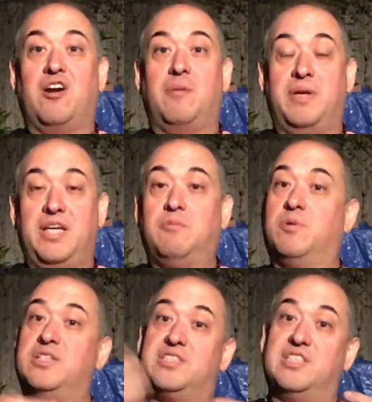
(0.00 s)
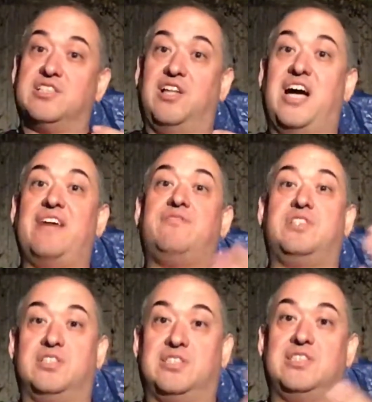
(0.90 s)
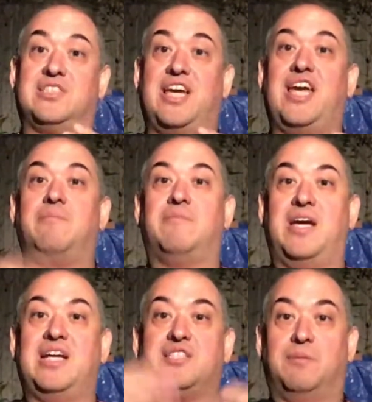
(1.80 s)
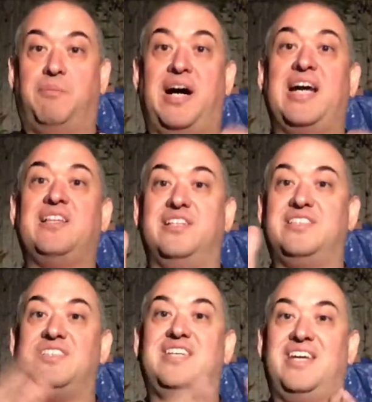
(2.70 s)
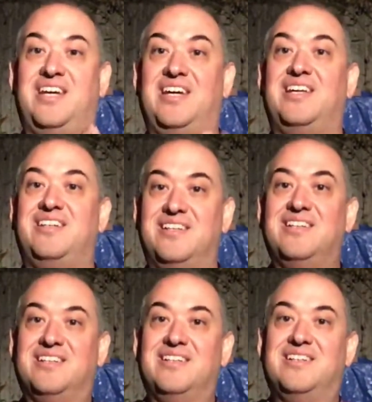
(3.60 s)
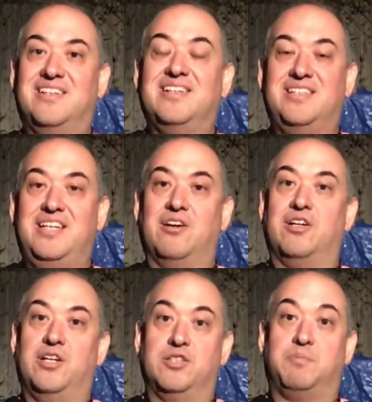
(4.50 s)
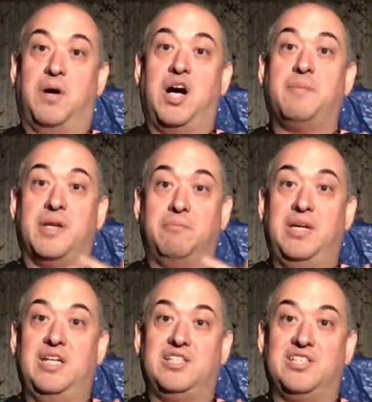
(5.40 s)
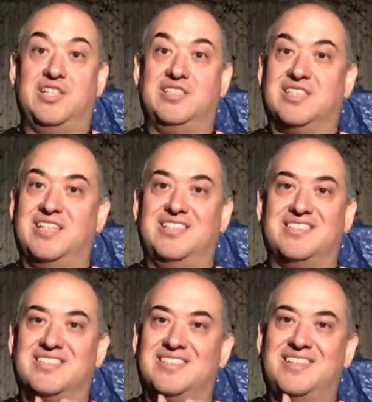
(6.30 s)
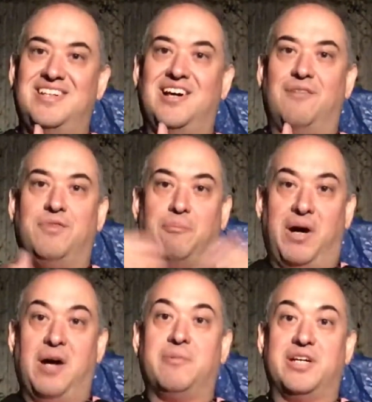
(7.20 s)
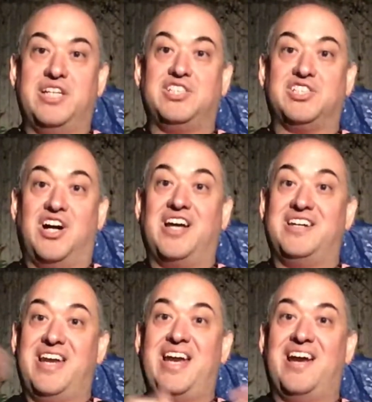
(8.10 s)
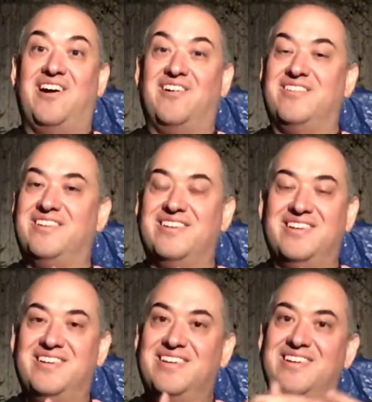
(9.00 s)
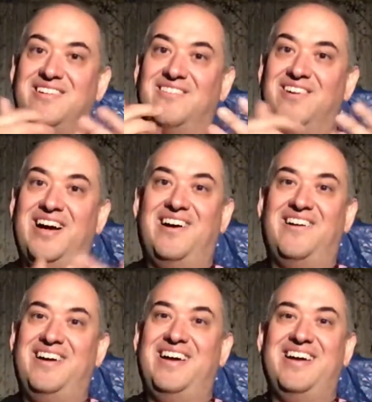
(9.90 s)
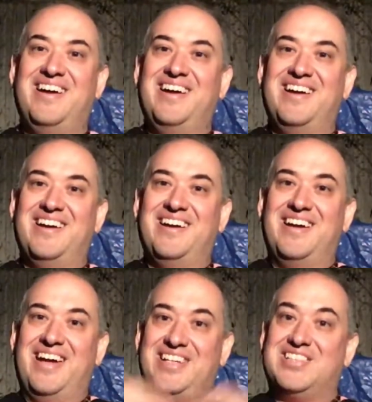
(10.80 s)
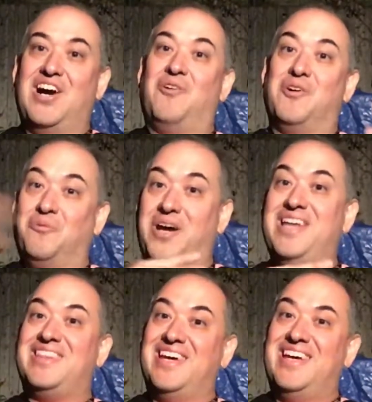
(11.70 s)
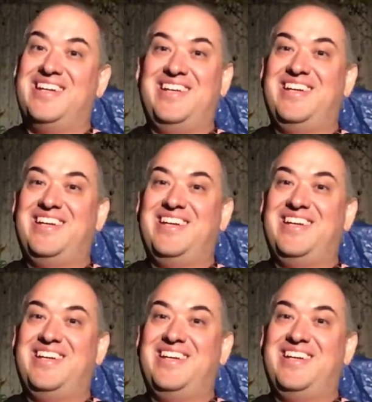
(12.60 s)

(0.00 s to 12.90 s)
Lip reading: I mean, he risked his life just the same as the pilots did during those bombing missions, because, you know, if the bomber gets shot down, well, he's going with it.